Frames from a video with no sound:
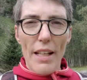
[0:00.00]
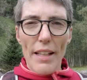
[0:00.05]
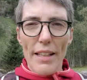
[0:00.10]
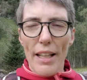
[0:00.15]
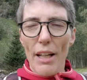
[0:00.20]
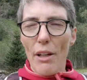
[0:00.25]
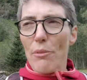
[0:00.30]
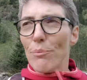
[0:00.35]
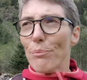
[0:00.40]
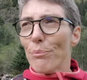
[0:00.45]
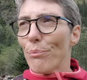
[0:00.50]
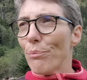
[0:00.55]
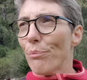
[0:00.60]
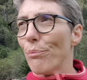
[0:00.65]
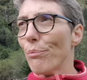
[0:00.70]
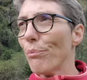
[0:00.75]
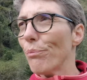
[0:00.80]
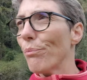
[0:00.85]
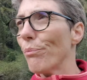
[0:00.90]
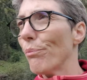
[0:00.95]
Now,
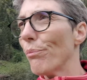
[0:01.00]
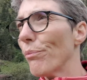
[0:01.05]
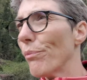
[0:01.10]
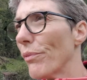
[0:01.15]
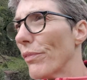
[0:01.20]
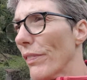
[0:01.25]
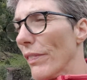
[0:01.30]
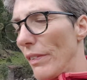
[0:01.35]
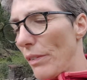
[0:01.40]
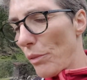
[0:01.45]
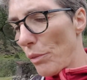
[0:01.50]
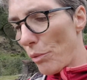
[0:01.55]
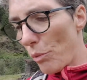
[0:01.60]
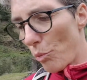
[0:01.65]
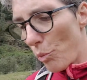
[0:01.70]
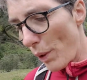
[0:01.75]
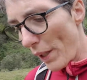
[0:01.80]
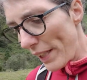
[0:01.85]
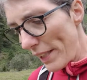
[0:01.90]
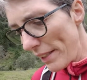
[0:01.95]

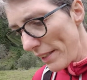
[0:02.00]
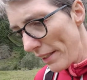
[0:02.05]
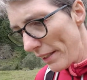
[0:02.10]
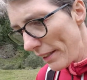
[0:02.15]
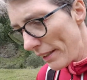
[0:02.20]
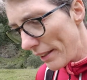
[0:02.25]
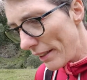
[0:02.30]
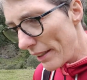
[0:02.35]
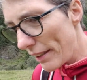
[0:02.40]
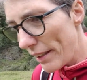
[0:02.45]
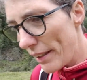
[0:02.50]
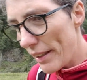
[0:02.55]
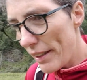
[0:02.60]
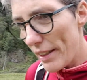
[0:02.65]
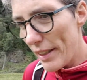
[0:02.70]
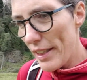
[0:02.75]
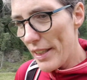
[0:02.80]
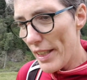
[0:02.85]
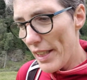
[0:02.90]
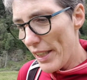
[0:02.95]
when
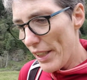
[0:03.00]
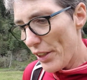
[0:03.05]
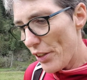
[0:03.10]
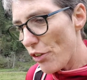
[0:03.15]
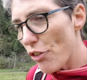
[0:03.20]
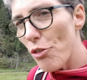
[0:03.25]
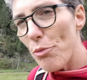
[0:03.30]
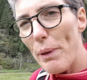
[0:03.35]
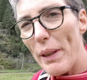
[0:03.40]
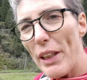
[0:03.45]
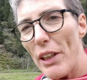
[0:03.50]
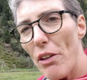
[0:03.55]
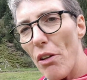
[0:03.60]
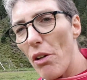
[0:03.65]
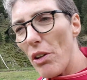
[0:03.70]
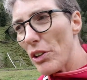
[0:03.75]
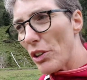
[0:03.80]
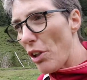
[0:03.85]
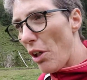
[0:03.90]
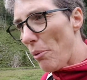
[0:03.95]
you've been
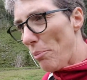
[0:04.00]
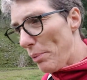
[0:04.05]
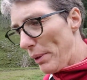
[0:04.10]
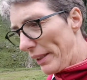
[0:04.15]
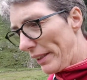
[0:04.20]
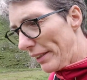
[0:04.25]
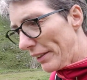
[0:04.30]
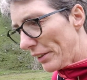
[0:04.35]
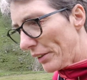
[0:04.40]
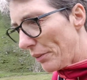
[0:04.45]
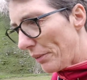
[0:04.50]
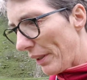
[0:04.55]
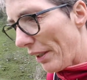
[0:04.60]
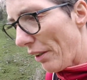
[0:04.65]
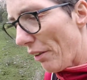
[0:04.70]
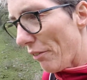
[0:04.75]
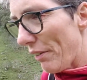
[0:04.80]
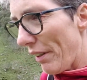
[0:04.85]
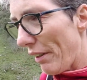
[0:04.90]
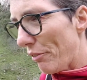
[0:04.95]
caught up in the doing
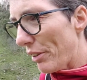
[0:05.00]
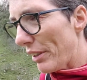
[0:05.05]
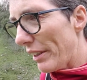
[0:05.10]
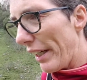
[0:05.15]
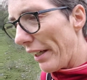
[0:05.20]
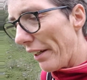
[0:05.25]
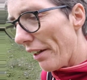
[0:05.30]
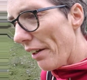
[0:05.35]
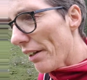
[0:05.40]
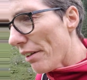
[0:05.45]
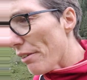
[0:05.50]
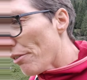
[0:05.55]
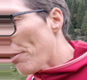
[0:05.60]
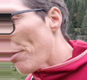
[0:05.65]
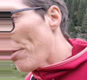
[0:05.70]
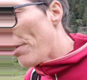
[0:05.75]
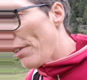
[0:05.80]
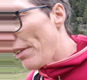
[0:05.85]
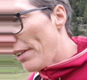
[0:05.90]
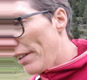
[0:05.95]
of everyday life,
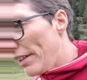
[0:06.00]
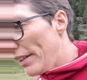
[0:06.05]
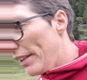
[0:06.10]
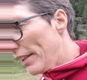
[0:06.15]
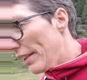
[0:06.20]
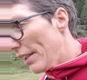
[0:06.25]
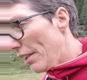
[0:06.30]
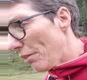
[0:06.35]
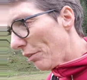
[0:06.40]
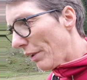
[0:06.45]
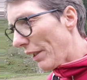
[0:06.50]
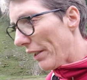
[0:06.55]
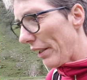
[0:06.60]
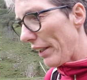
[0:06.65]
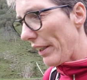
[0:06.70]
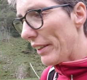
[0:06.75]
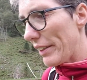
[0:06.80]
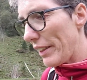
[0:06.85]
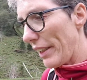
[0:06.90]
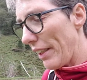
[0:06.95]
whether
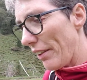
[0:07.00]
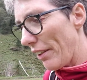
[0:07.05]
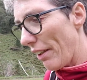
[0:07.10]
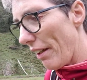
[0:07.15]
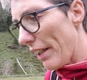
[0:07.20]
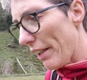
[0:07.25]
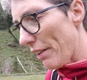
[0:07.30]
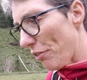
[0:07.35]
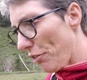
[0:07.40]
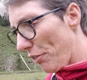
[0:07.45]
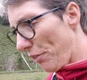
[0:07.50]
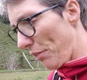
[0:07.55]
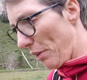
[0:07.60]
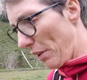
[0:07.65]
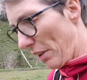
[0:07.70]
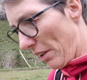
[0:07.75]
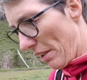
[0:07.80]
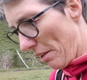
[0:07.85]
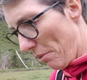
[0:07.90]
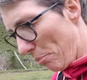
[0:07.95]
it's in life,
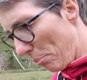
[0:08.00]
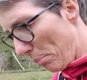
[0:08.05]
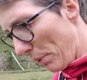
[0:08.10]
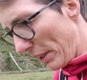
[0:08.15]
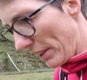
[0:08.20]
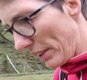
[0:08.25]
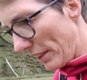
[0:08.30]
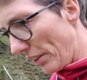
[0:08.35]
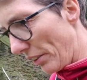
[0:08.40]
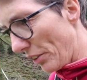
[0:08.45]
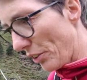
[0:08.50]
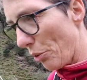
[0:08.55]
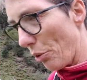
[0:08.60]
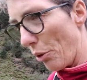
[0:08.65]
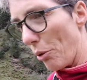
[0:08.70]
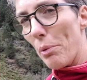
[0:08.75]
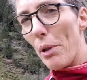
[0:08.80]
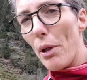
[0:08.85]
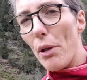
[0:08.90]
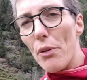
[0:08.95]
business or
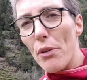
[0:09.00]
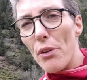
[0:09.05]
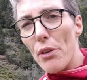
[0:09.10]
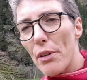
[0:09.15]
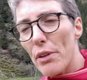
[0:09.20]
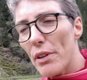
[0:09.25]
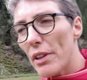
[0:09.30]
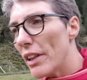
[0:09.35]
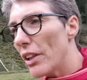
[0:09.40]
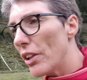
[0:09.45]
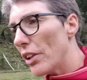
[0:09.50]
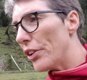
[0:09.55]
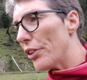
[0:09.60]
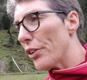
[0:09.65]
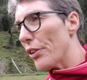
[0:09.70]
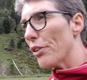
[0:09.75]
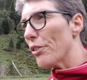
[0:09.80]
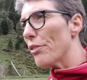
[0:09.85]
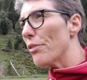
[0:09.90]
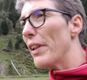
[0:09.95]
both, your
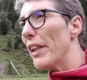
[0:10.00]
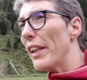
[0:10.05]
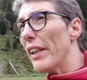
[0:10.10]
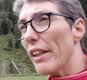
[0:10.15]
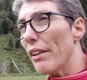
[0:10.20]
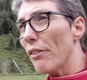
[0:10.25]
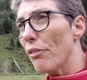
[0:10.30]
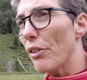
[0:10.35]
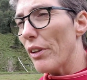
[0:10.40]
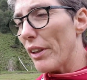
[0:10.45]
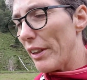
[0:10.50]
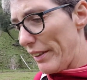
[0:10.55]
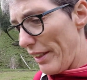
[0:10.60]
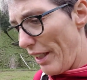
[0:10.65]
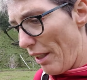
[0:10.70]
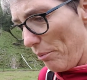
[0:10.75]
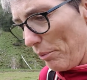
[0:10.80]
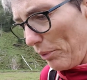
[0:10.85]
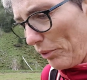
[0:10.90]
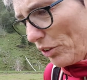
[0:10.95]
career for
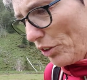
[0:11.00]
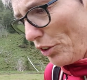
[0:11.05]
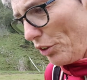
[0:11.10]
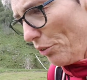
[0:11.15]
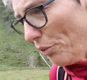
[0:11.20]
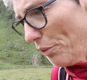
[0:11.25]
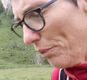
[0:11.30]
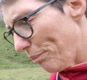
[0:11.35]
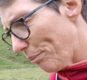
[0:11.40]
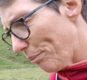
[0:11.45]
example too,